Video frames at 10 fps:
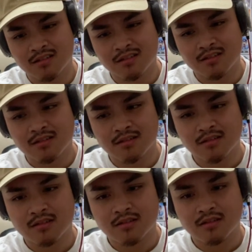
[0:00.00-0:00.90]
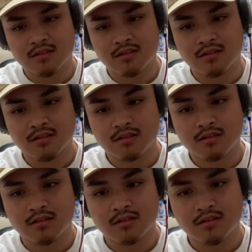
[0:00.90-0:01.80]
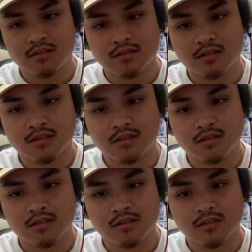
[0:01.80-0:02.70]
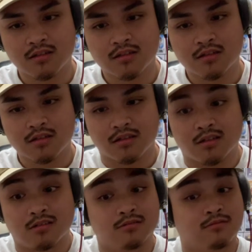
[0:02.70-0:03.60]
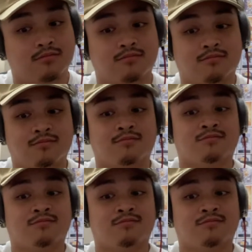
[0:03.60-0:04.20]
Nobody speaks.